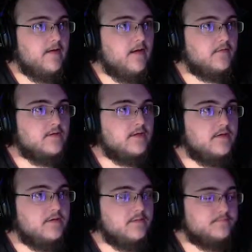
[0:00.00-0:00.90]
Okay.
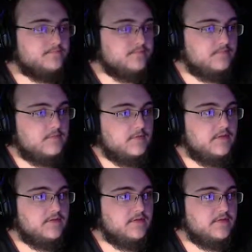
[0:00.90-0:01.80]

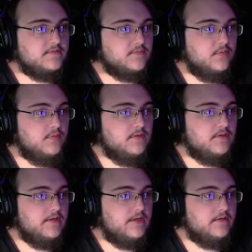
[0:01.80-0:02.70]
Okay, thanks for
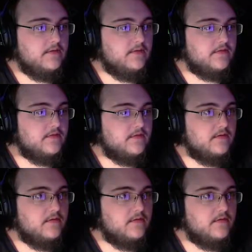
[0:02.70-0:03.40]
pointing at nothing.